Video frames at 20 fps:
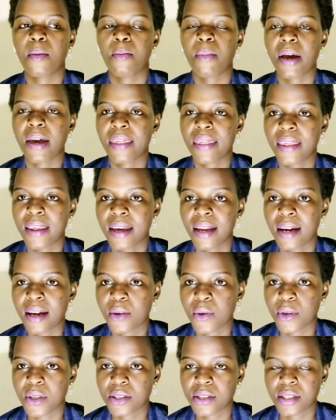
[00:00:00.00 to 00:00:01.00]
By then
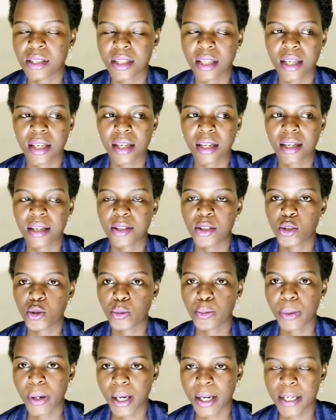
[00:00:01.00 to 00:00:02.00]
I was staying in
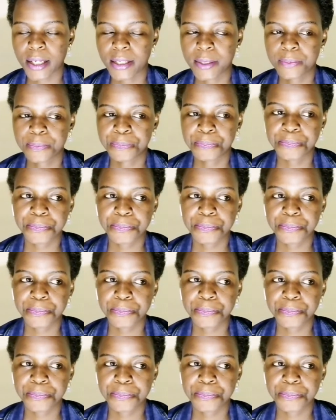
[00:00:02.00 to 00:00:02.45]
Dubai.